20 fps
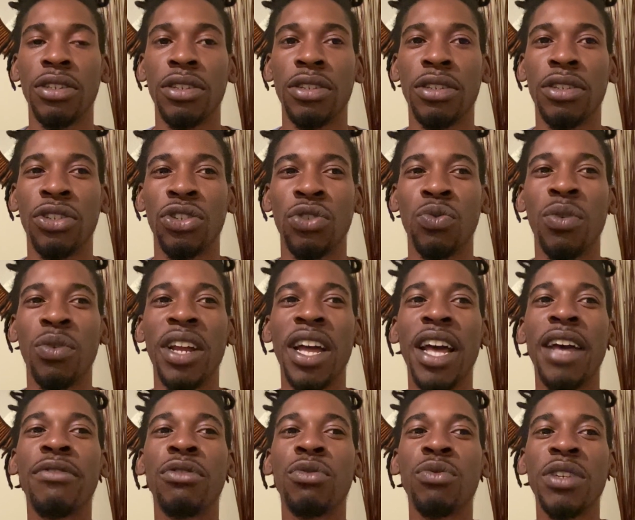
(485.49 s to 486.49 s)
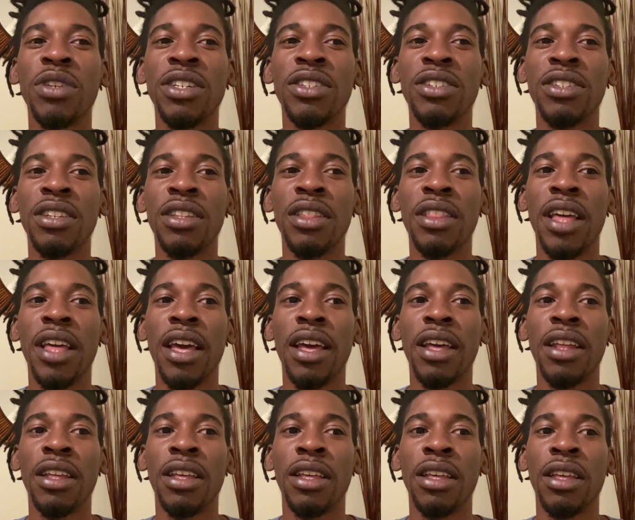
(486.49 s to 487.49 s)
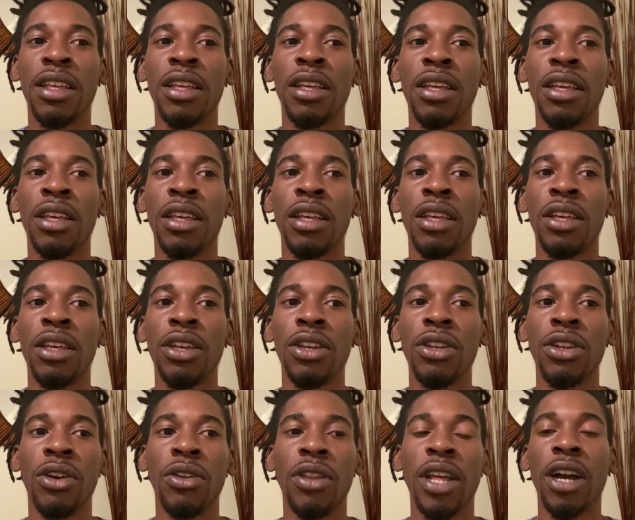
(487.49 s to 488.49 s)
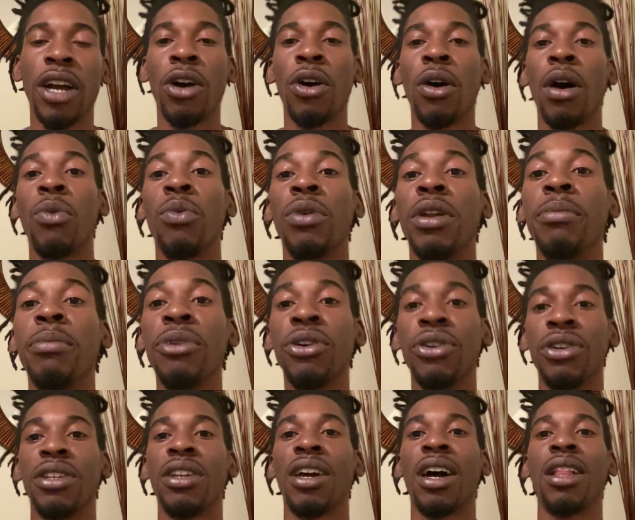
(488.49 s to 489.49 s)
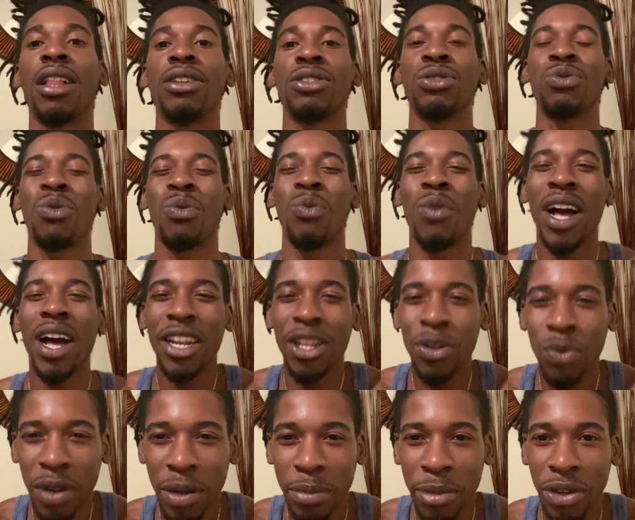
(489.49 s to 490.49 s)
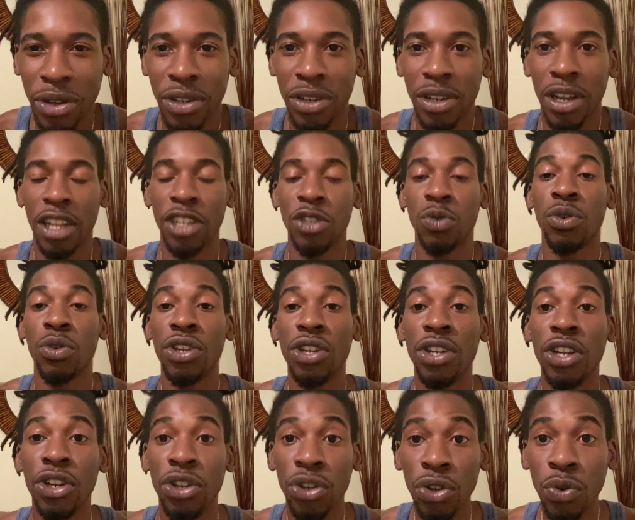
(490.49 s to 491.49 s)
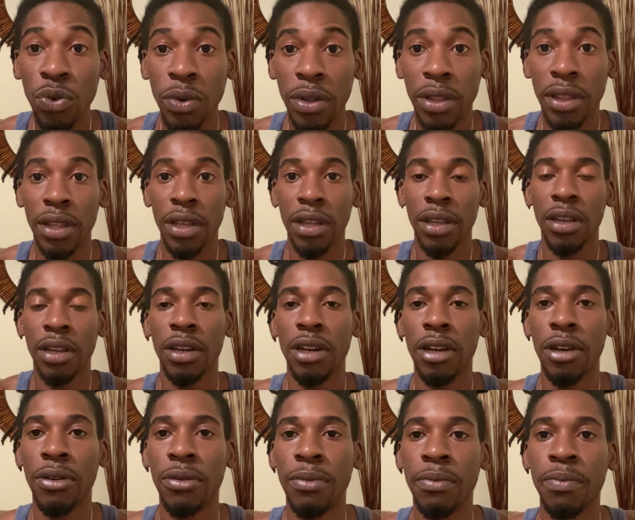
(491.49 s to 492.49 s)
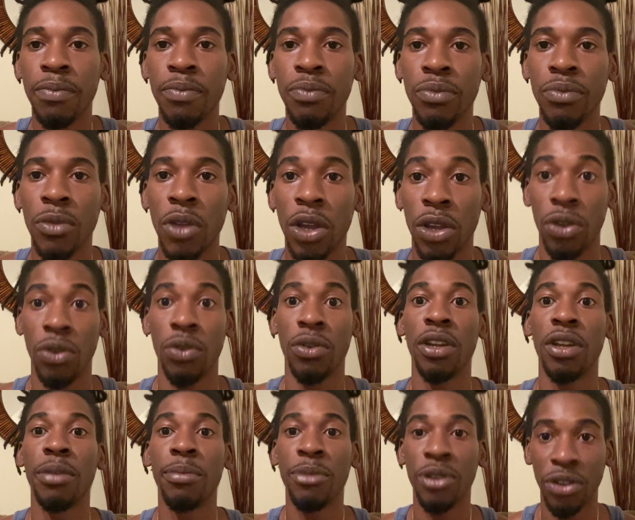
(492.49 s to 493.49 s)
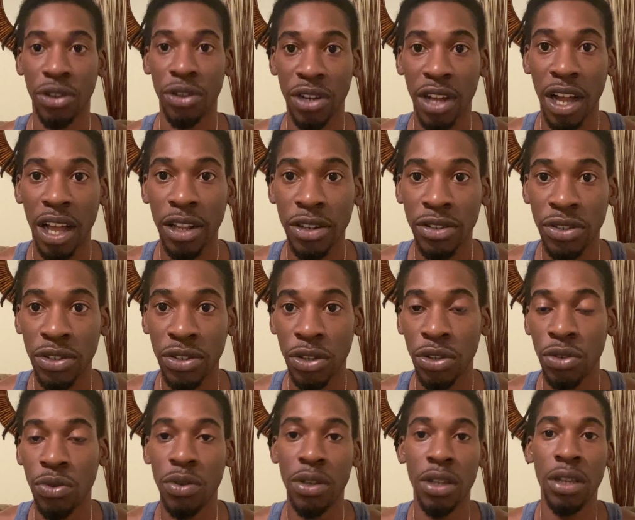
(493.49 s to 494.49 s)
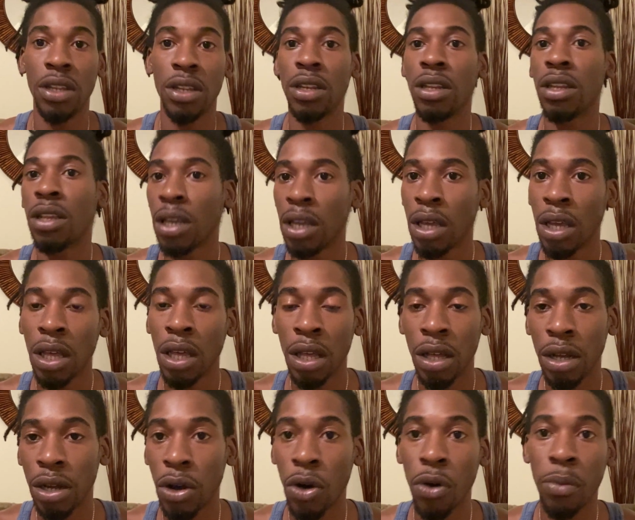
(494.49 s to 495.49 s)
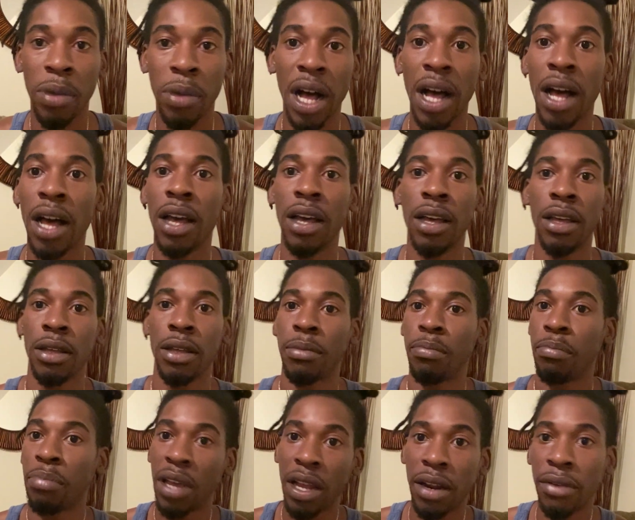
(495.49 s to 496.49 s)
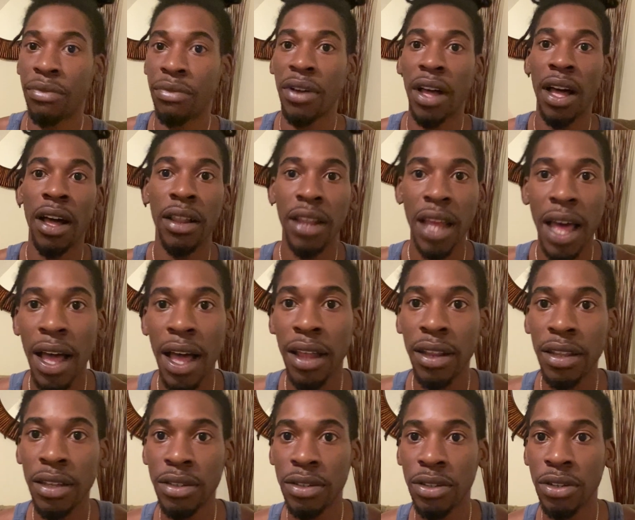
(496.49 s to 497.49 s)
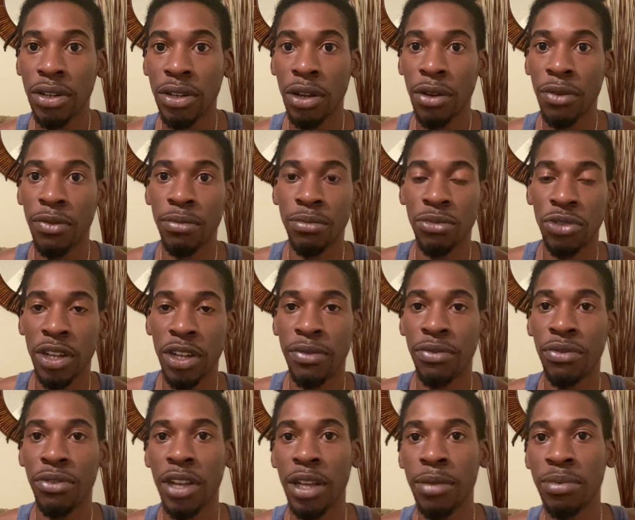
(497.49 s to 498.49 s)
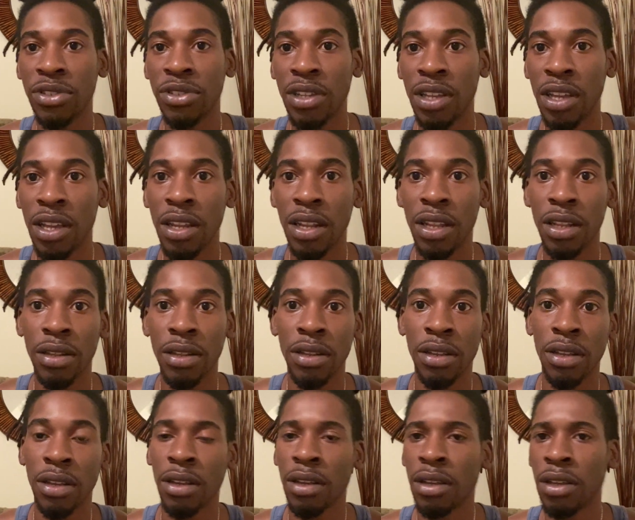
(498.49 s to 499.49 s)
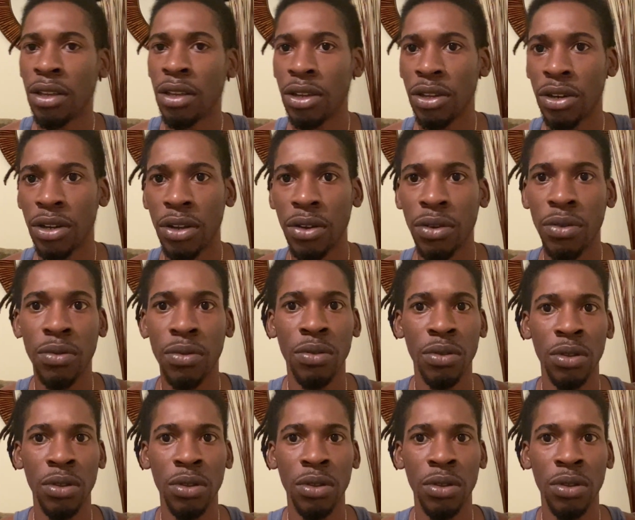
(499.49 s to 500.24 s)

because you want to have a reason that, you know, like, oh, I want $1 million. Well, why do you want $1 million? What are you going to do with it? You know, are you going to get $1 million so you can go buy Pedophile Island, you know, from Jeffrey Epstein and, you know,